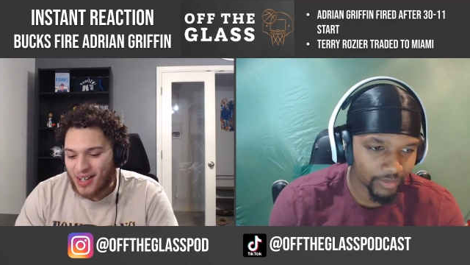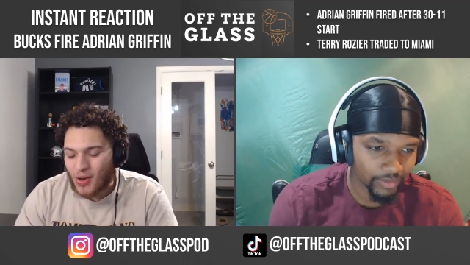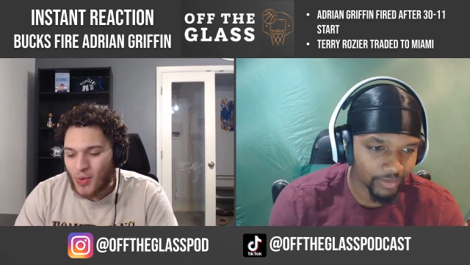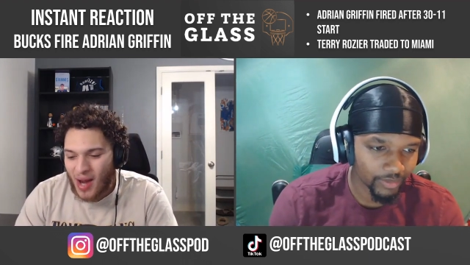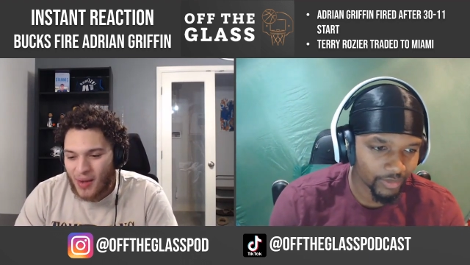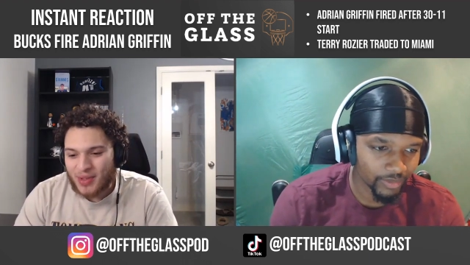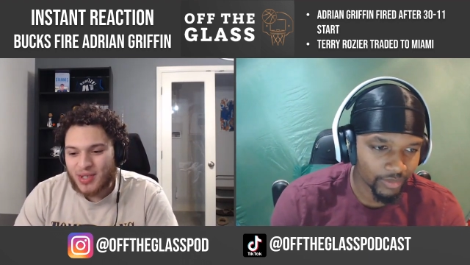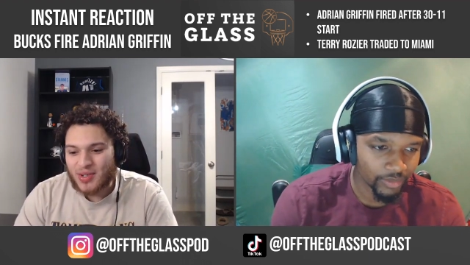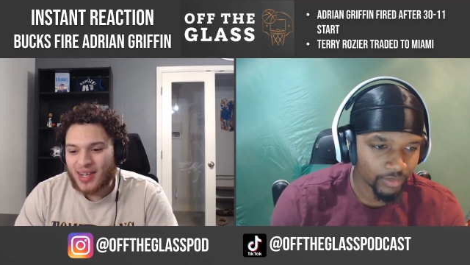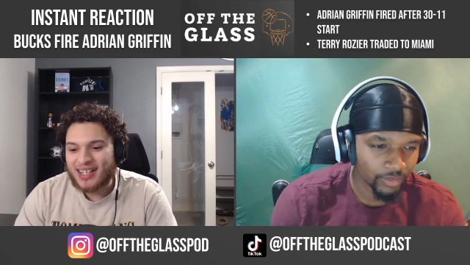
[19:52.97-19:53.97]
Speaker 1: around the
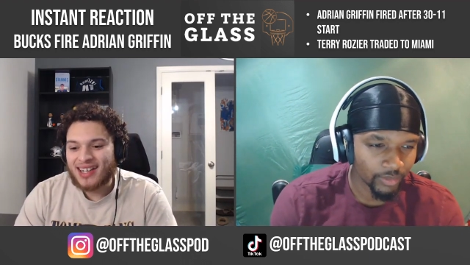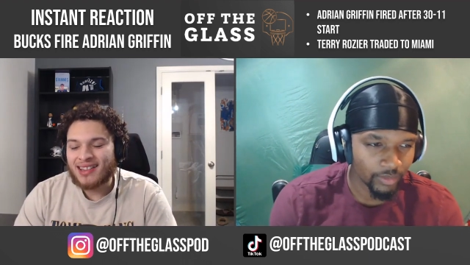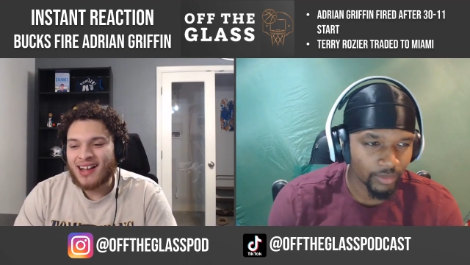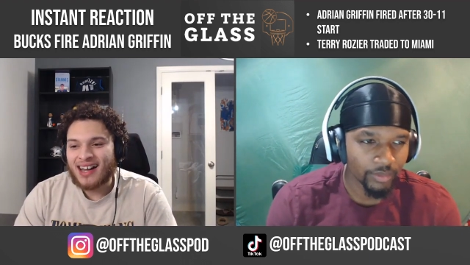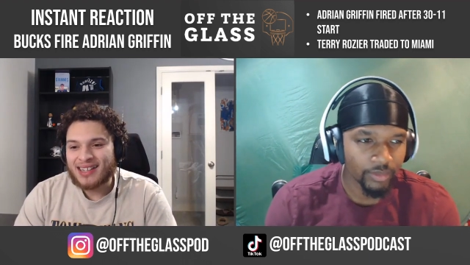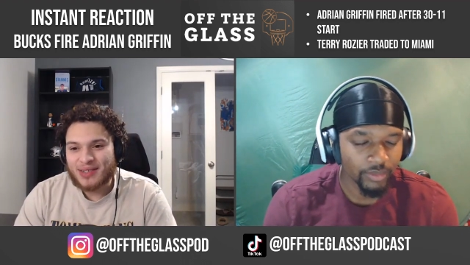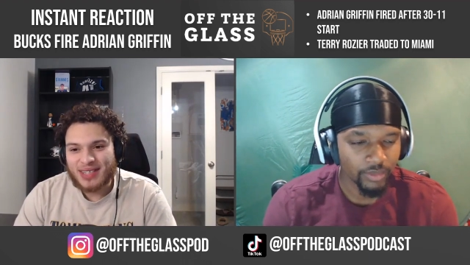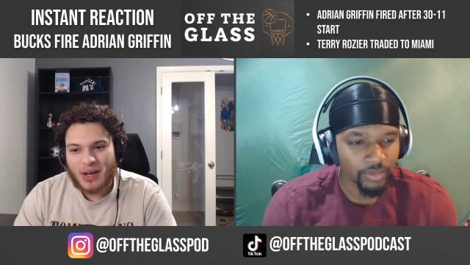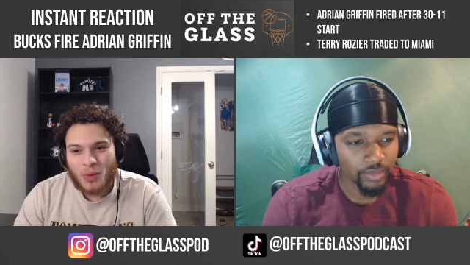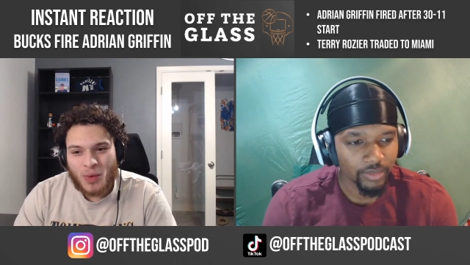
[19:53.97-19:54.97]
trade deadline. There's
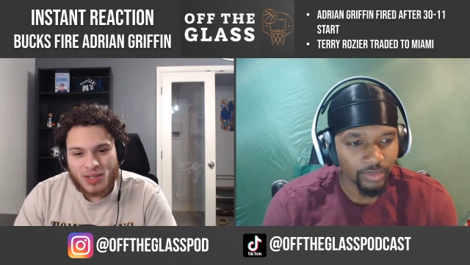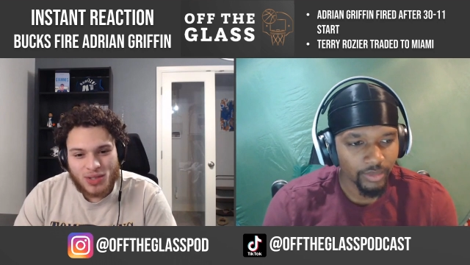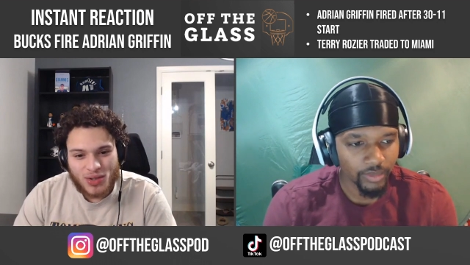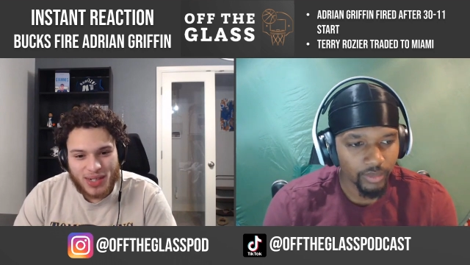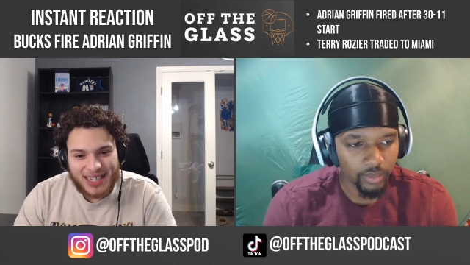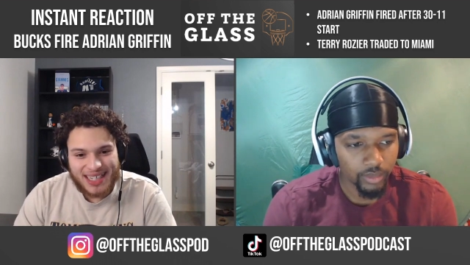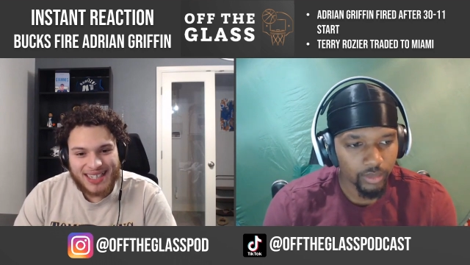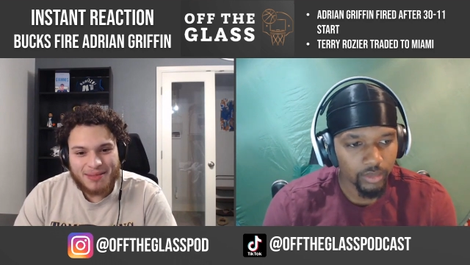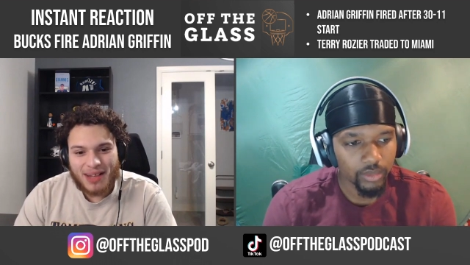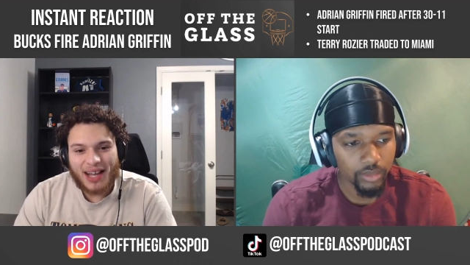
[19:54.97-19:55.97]
like one
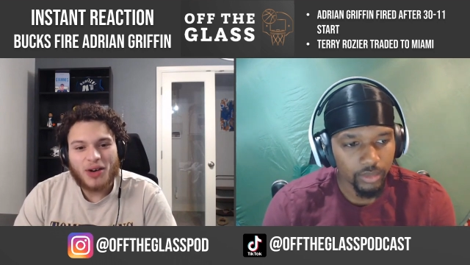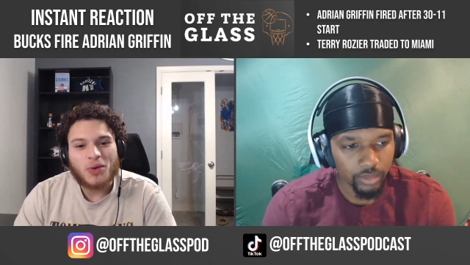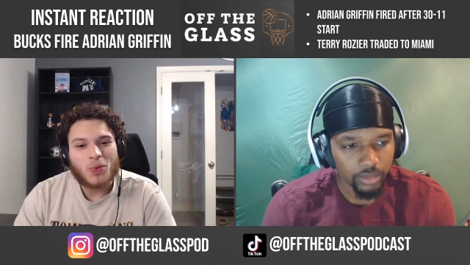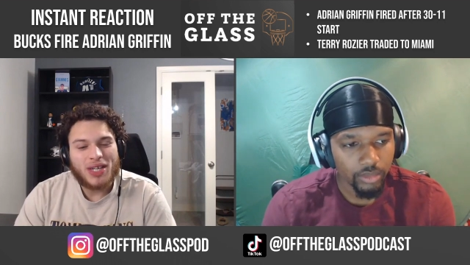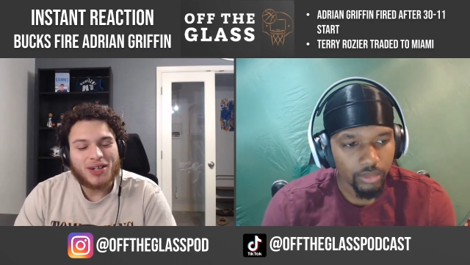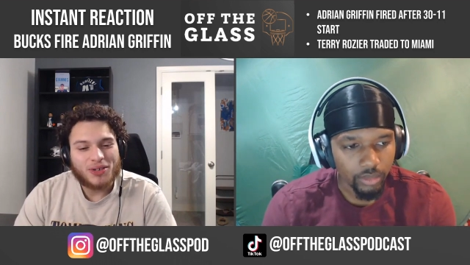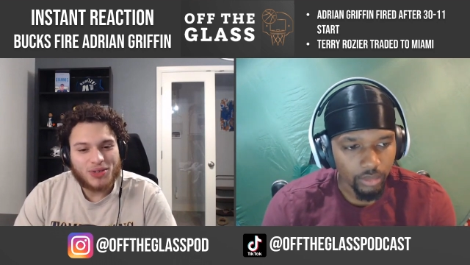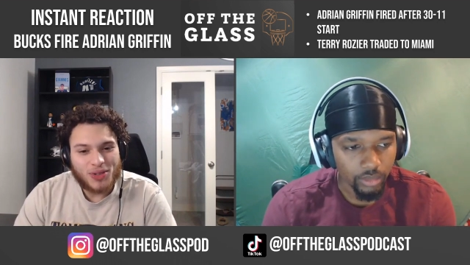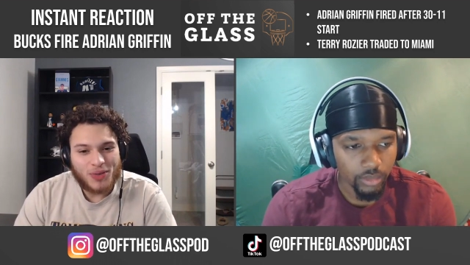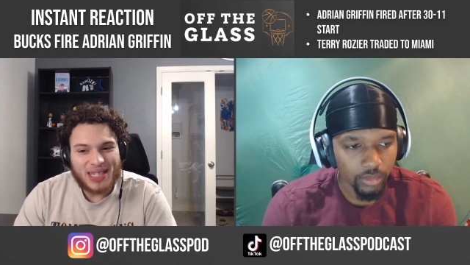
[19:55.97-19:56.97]
trade, like a week or
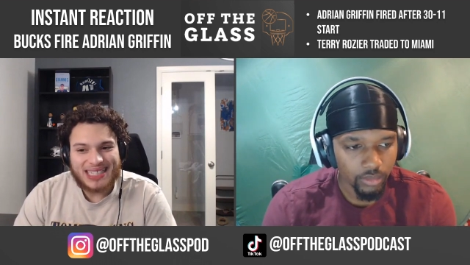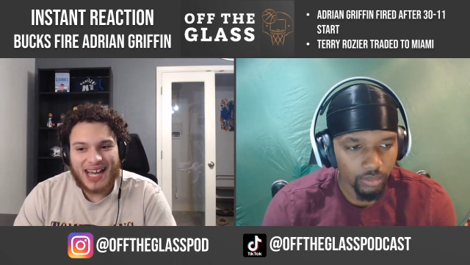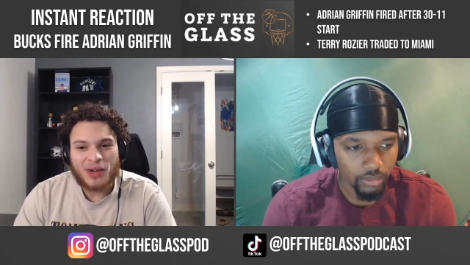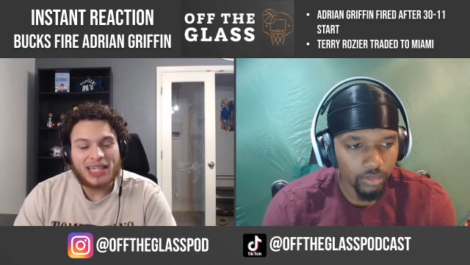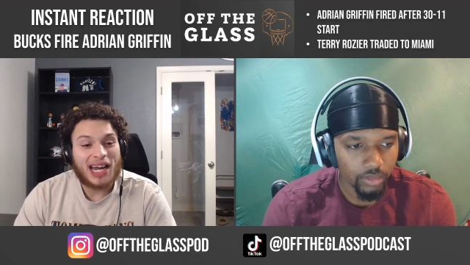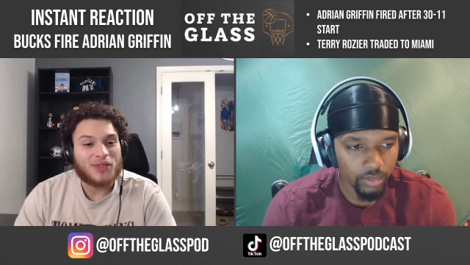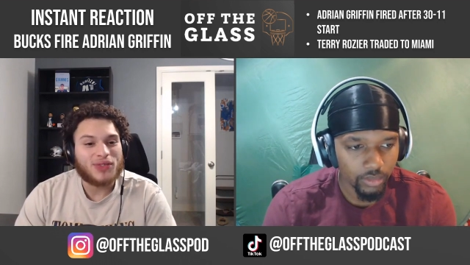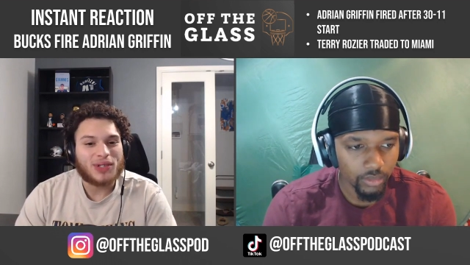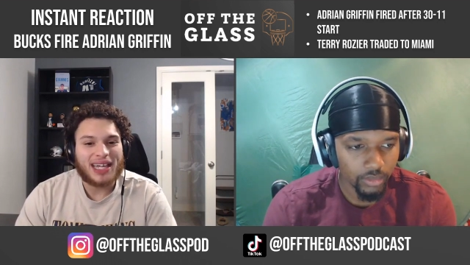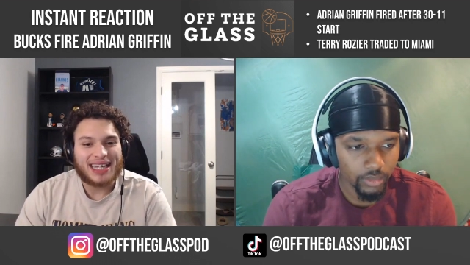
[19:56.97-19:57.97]
two weeks out, that I feel
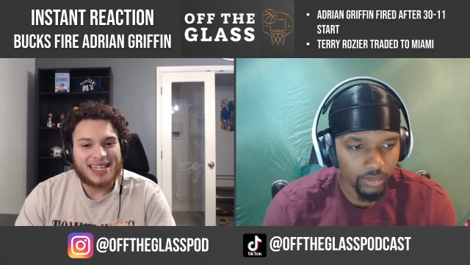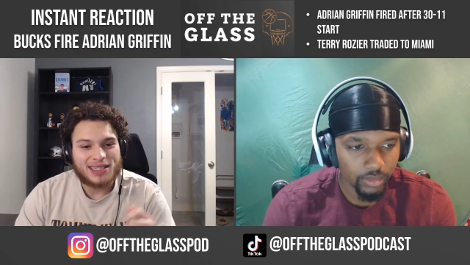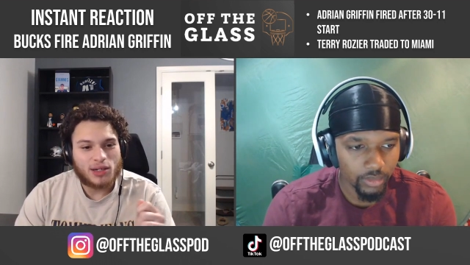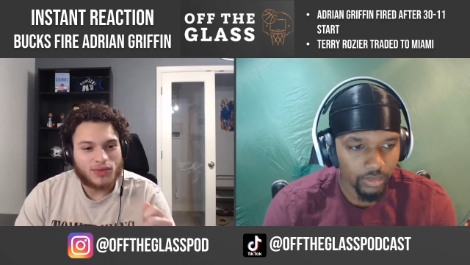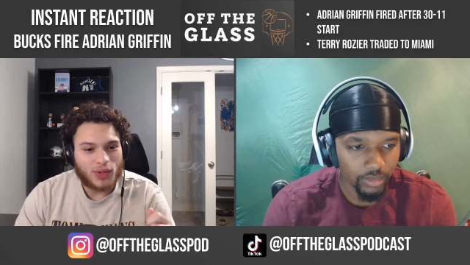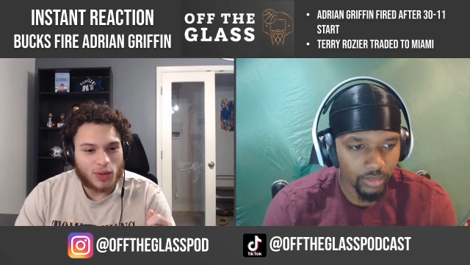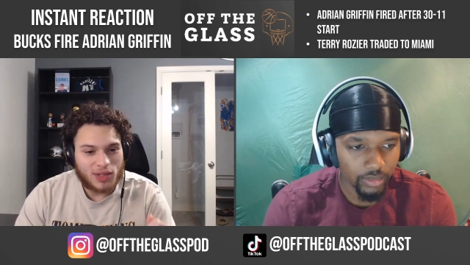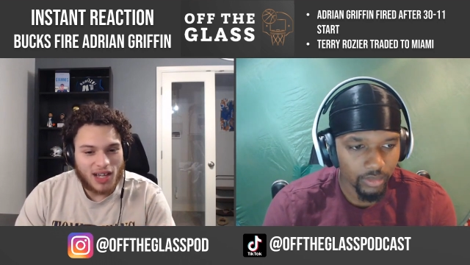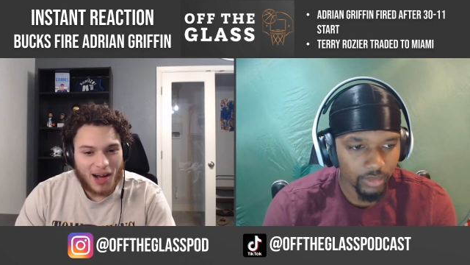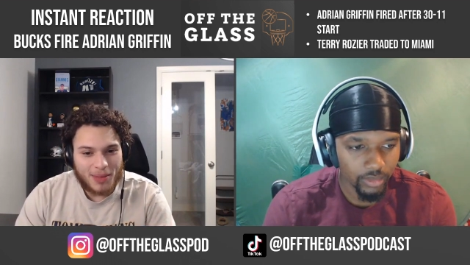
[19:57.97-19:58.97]
like is the first
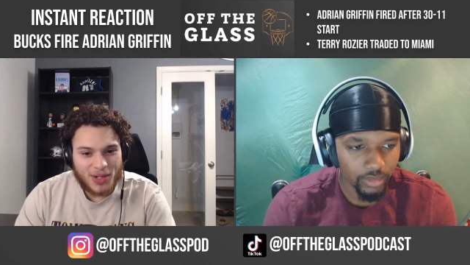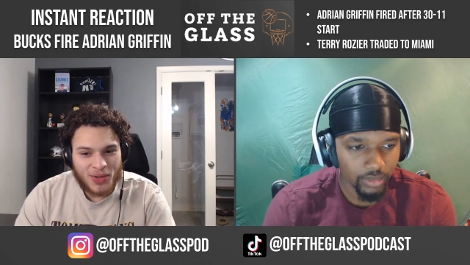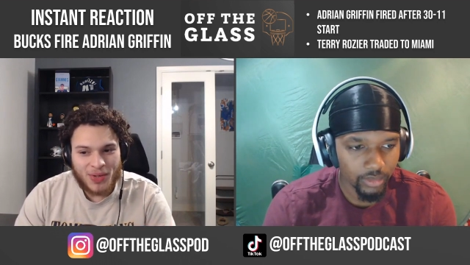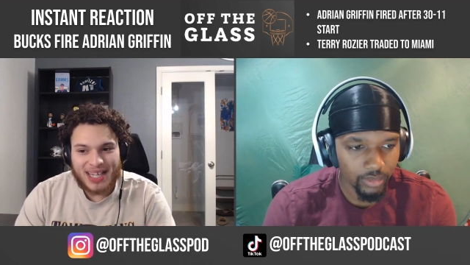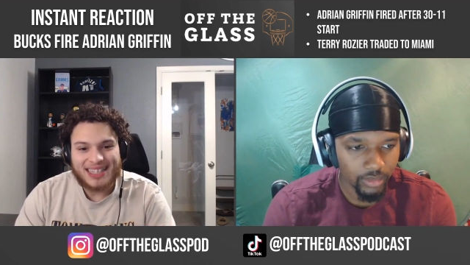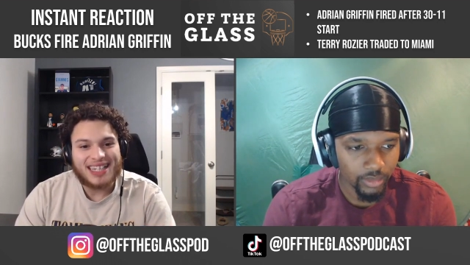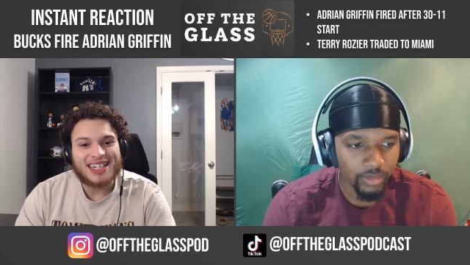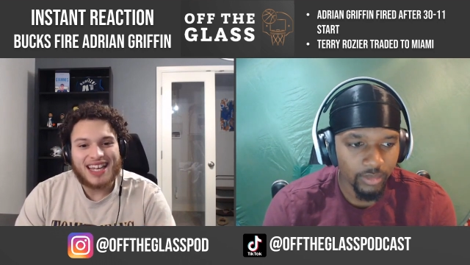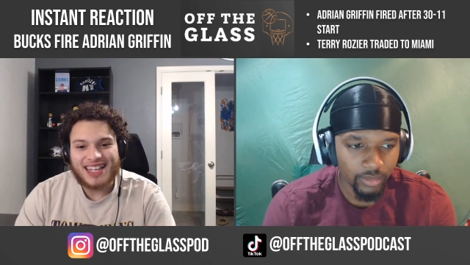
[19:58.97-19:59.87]
domino, and then